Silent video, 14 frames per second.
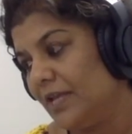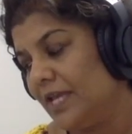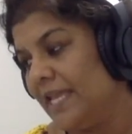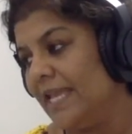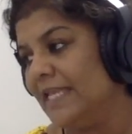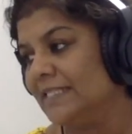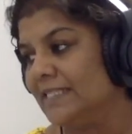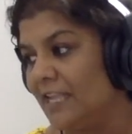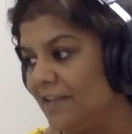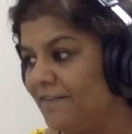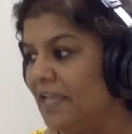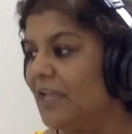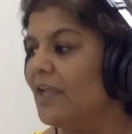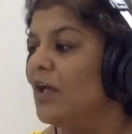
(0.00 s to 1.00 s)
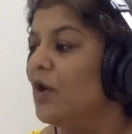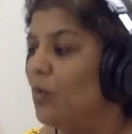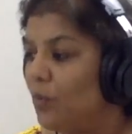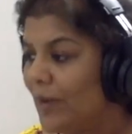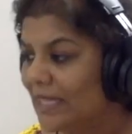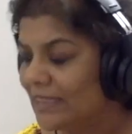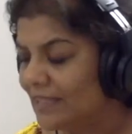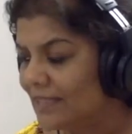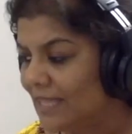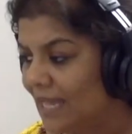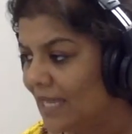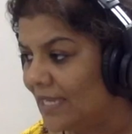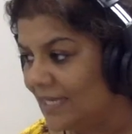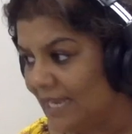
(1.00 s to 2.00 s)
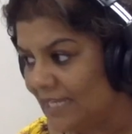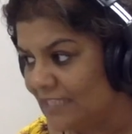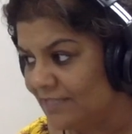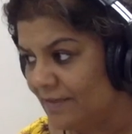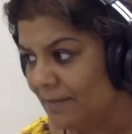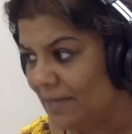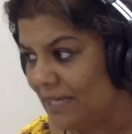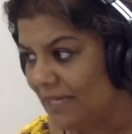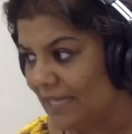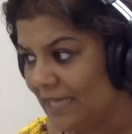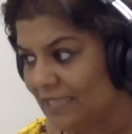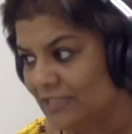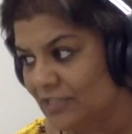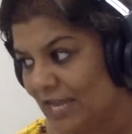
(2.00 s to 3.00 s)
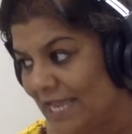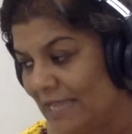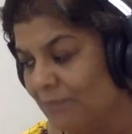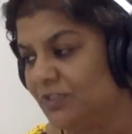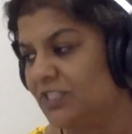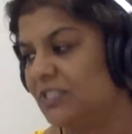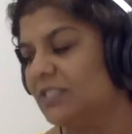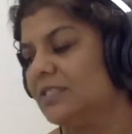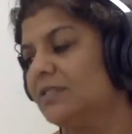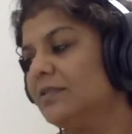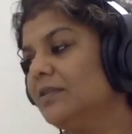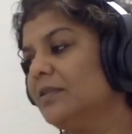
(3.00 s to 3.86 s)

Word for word: He is living with the Native American tribes,